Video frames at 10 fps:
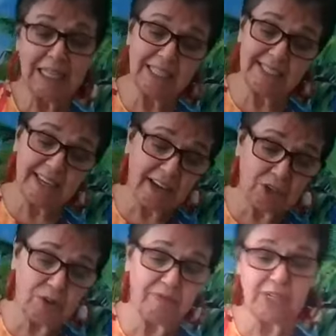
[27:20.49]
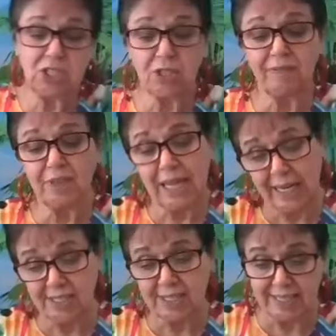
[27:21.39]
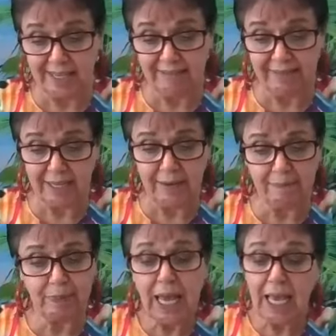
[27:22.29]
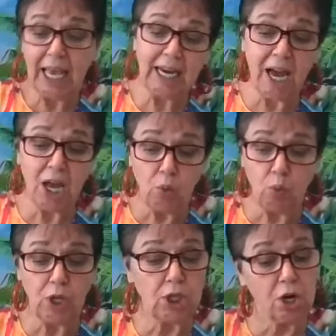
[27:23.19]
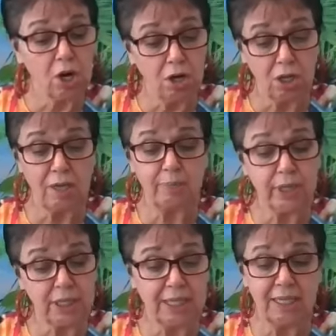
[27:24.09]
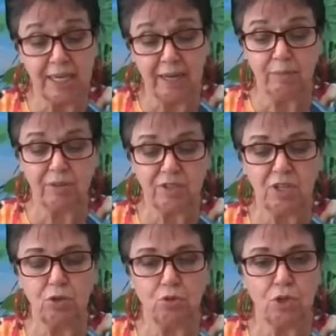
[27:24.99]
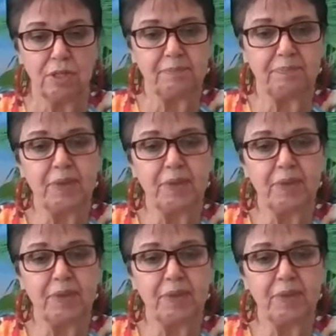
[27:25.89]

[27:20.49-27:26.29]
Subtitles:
the sacrifice of thanksgiving, and I will call upon the name of the Lord.